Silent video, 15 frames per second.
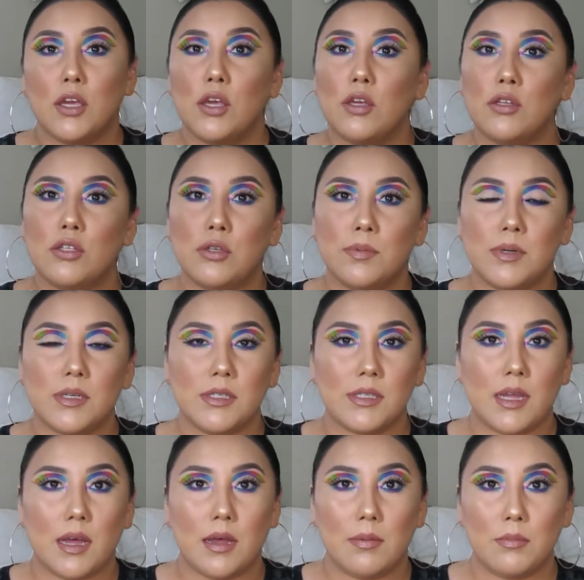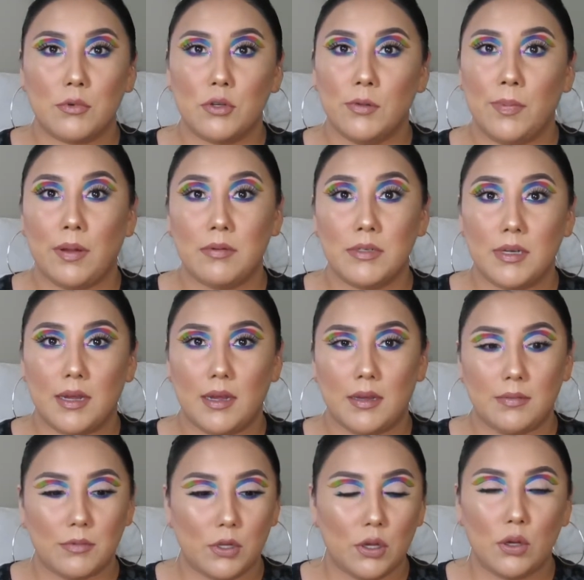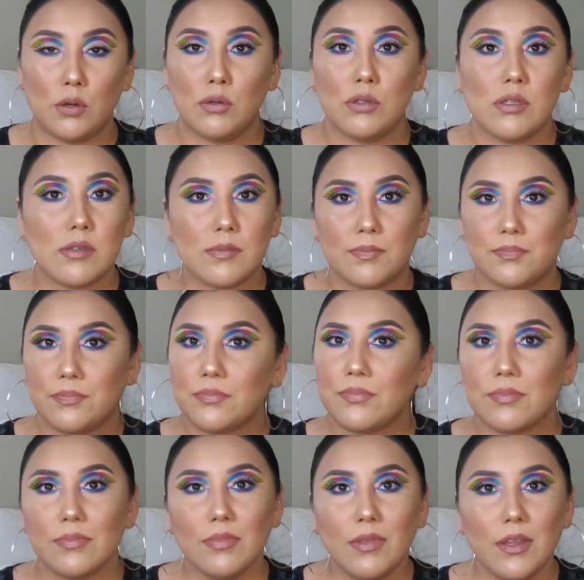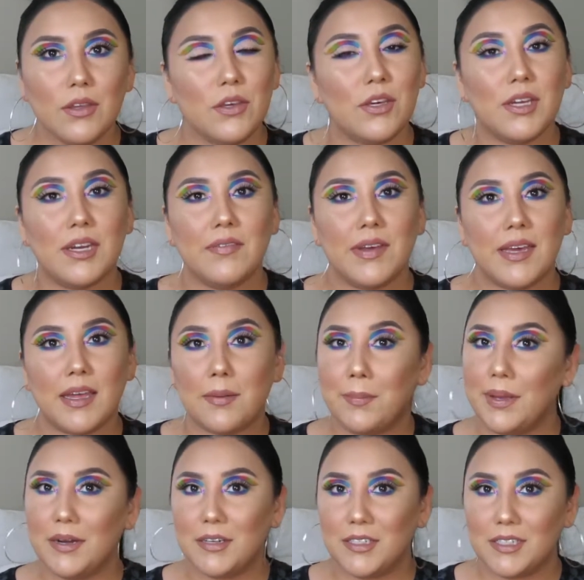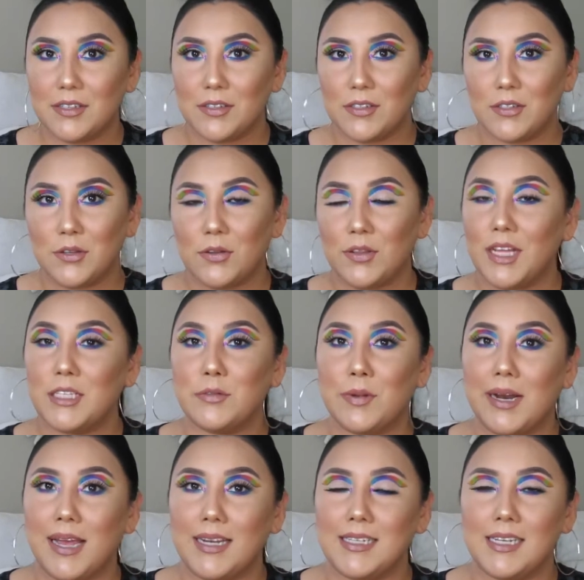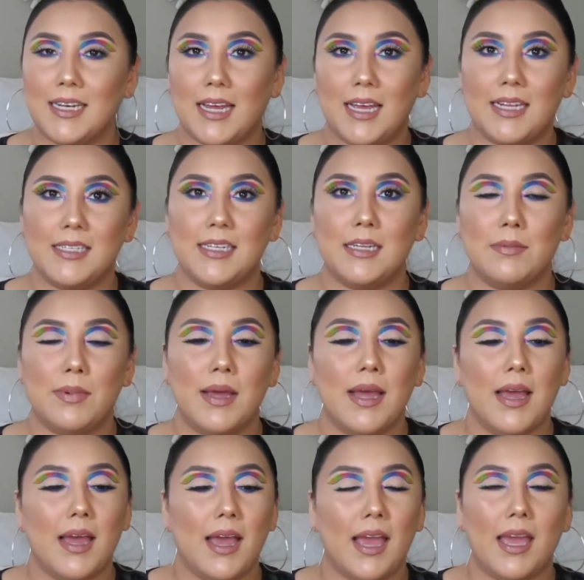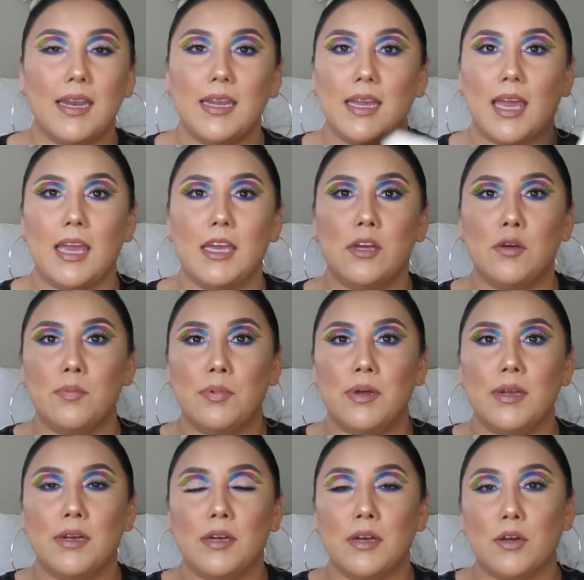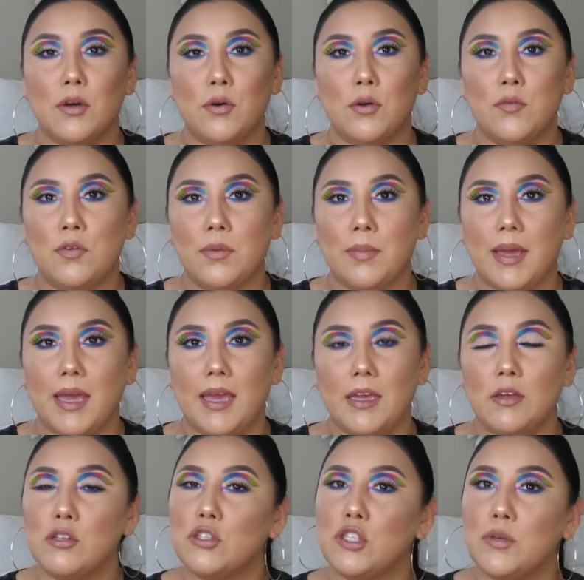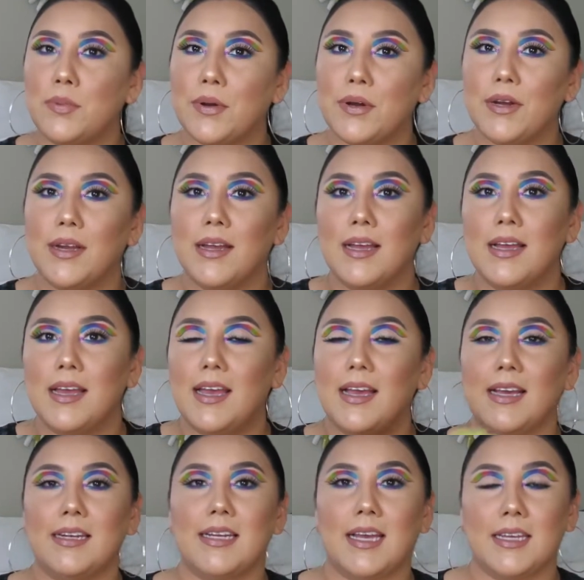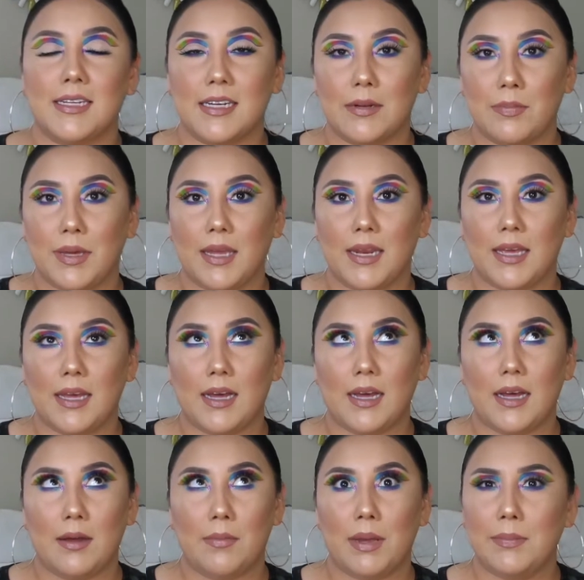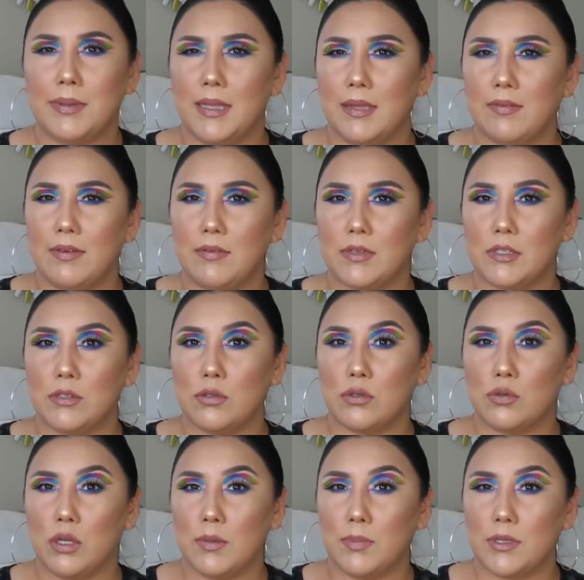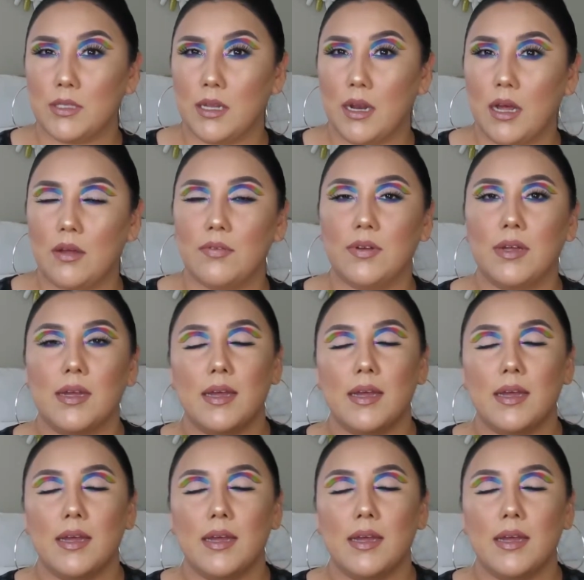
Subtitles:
YouTubers coupon codes, you could even get a better deal. So that's what I did. I ended up adding a coupon code from a YouTuber, and I ended up getting I believe it was 20% off.